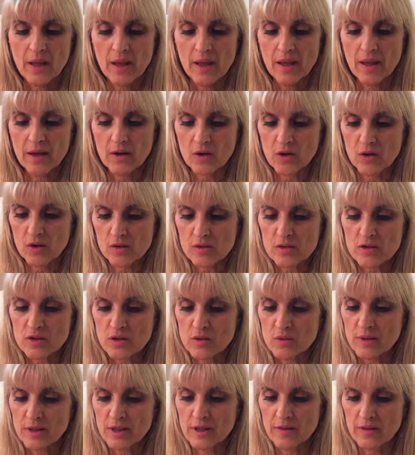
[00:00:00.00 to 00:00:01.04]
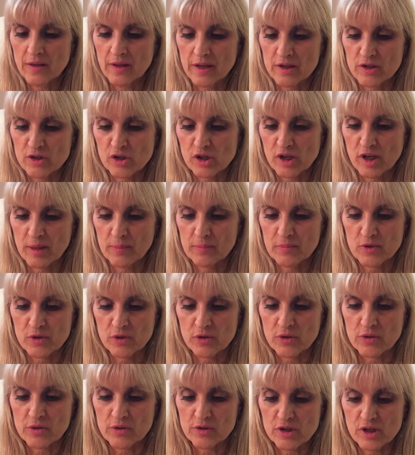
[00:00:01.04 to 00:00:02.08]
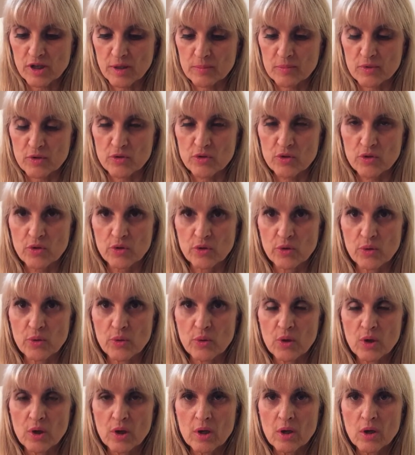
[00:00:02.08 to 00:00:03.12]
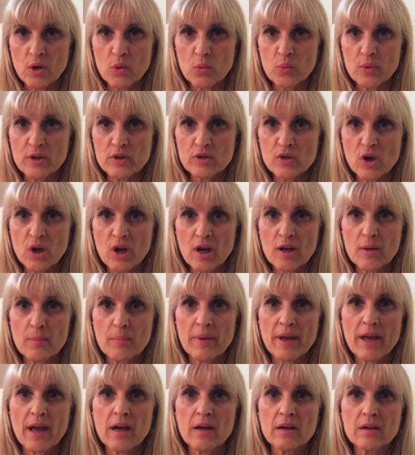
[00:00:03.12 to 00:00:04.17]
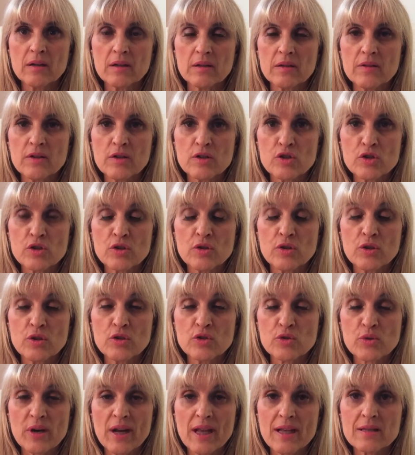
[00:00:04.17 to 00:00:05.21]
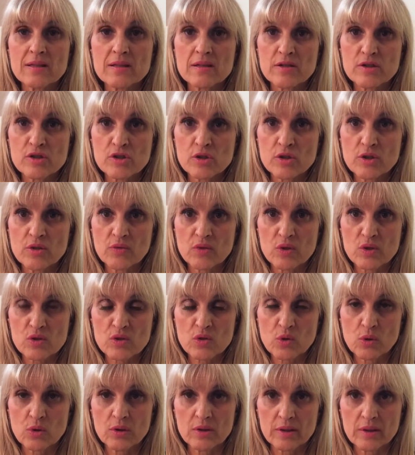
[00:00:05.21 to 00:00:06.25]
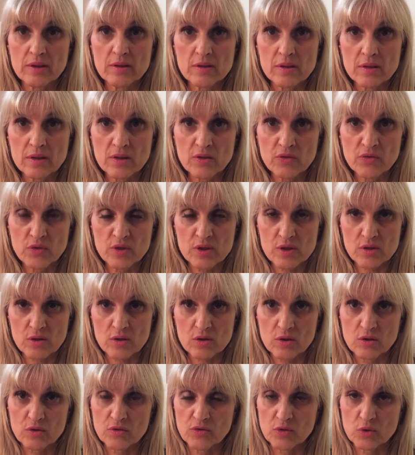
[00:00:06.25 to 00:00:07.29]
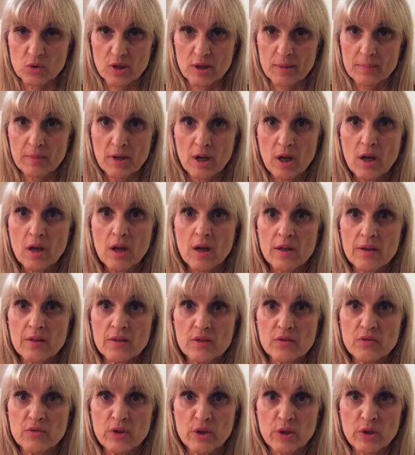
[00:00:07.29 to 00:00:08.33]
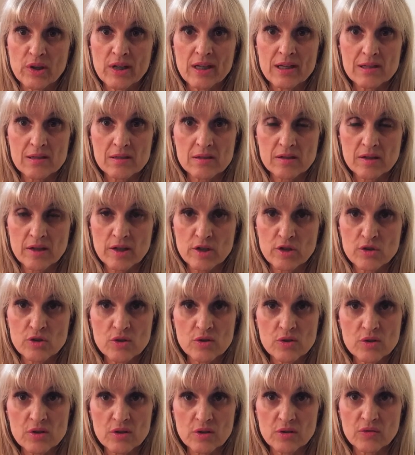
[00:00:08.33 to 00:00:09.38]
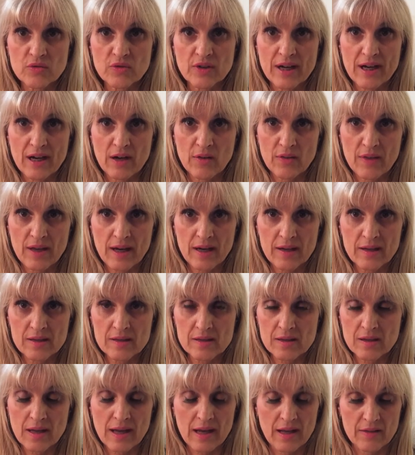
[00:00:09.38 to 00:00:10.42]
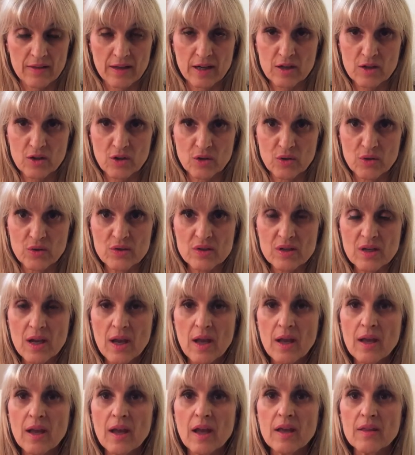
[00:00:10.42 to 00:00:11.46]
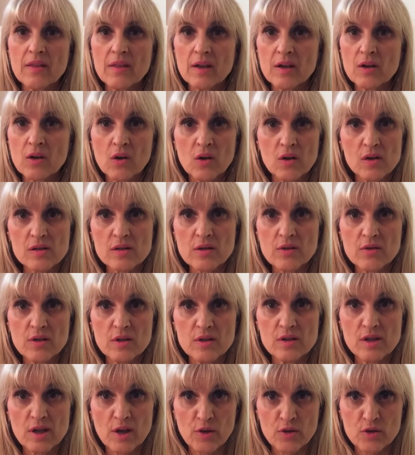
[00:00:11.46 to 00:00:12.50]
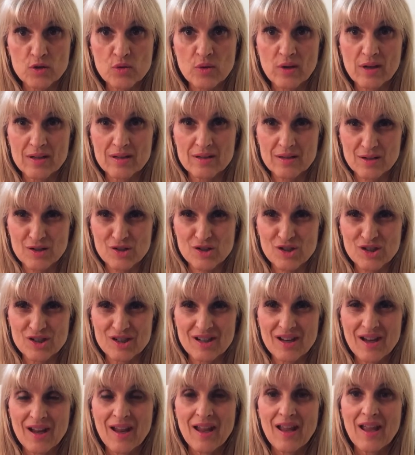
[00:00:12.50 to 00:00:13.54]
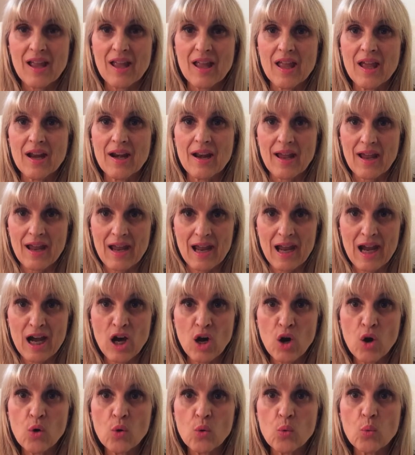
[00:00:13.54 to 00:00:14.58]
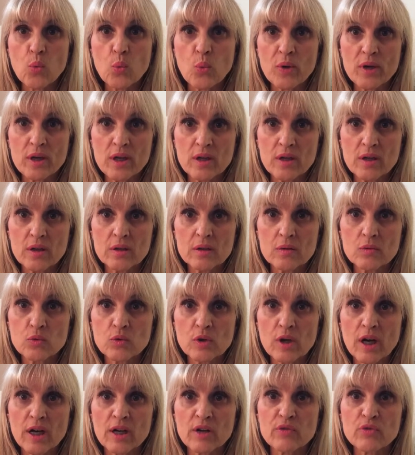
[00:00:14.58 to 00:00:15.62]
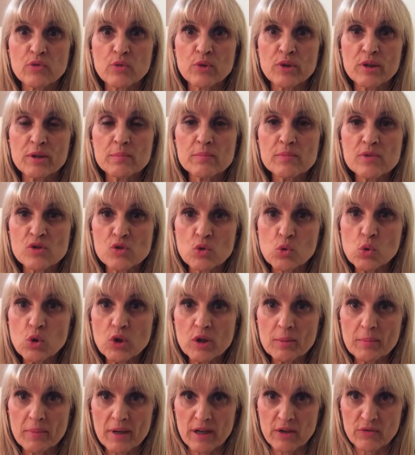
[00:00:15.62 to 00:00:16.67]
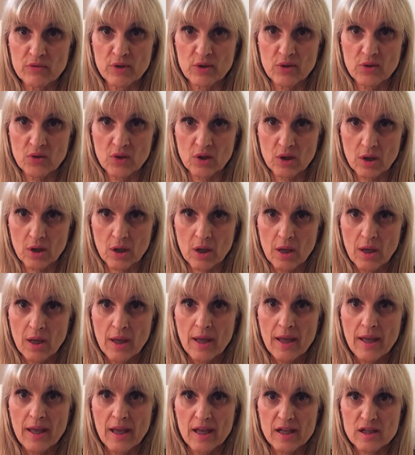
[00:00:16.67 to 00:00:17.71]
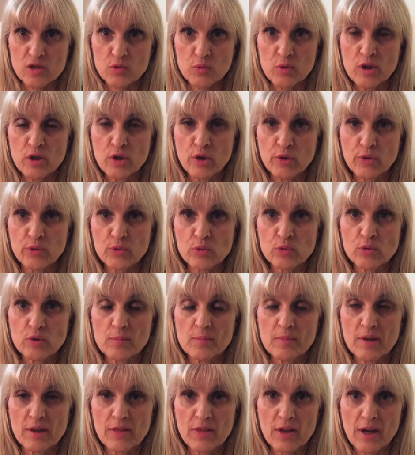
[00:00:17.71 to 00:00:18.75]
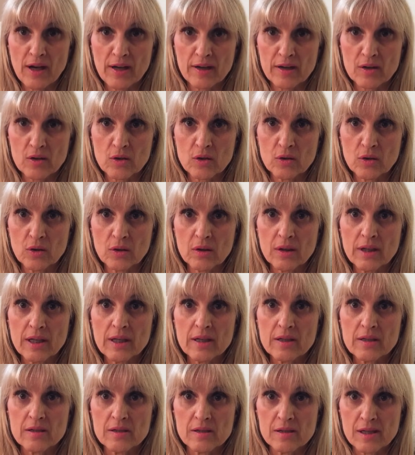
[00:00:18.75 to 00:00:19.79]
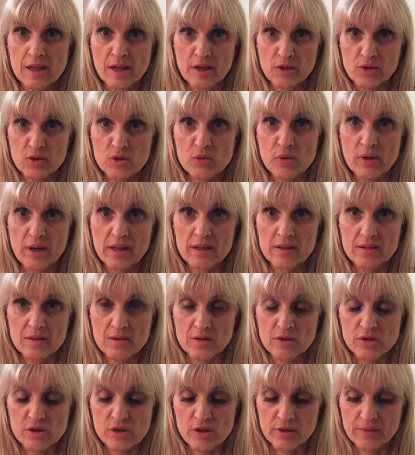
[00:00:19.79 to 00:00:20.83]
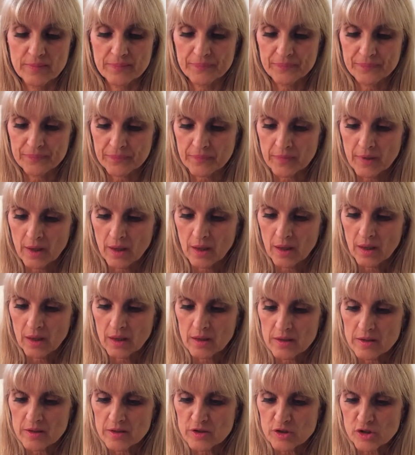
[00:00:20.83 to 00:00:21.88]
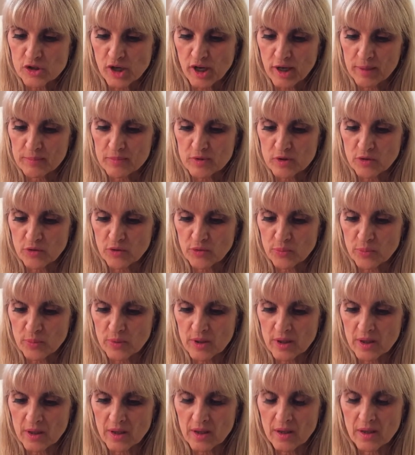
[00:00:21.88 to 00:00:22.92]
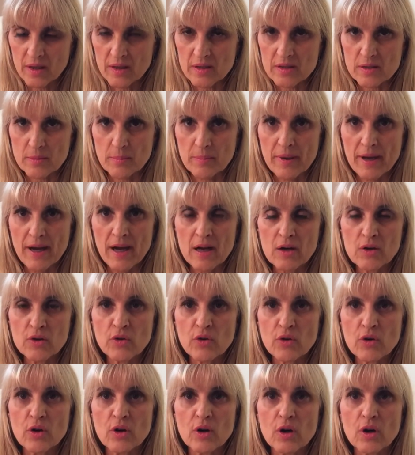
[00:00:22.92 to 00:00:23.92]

And also in that chapter, chapter 2, we talk about the transition of the soul into the physical form, the various stages of how that goes, and then also the death transition and how we kind of reabsorb everything as we go through a methodical death transition. Chapter 3 is about